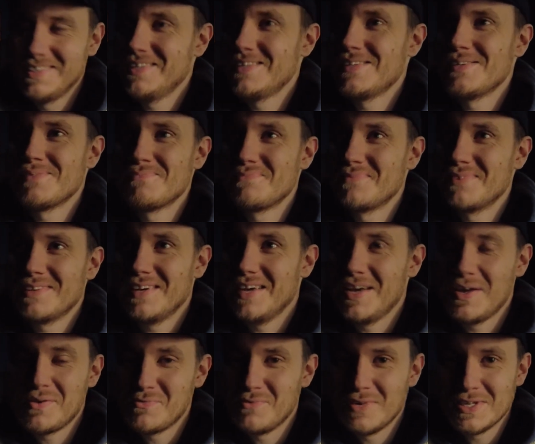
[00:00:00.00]

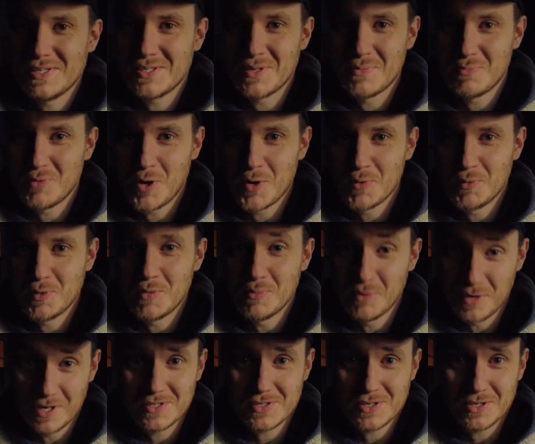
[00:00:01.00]
I hadn't rested properly,
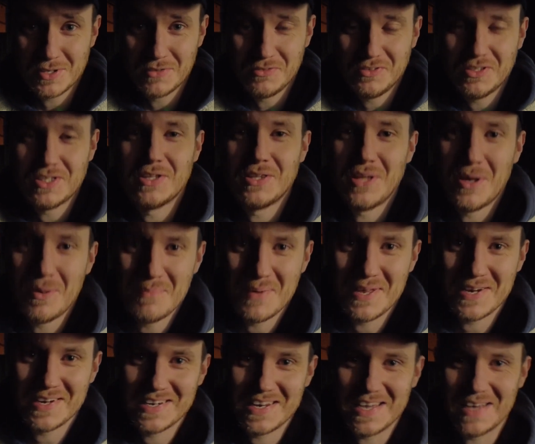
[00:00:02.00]
but I certainly feel a lot
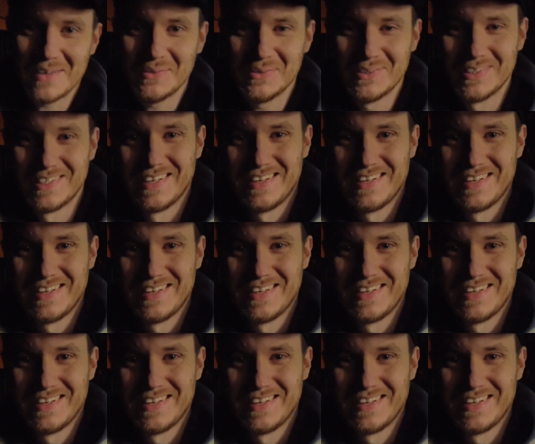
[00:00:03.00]
better now.